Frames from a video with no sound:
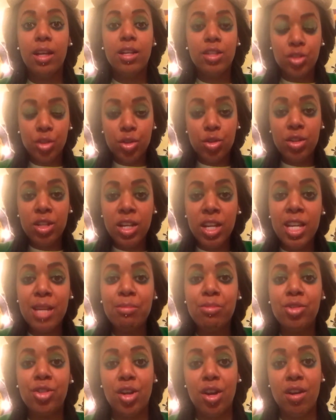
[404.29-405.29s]
So you can
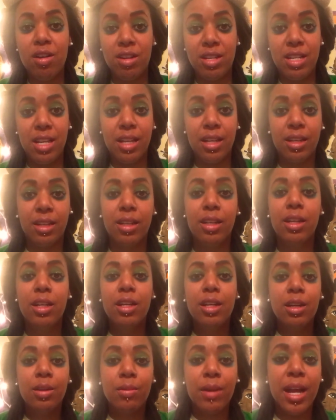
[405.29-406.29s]
keep journeying,
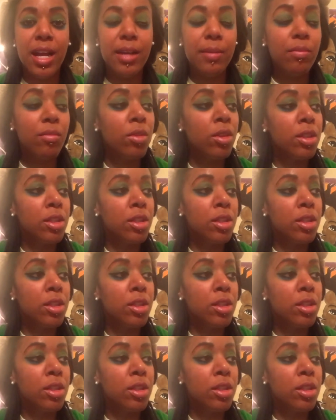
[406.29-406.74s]
right?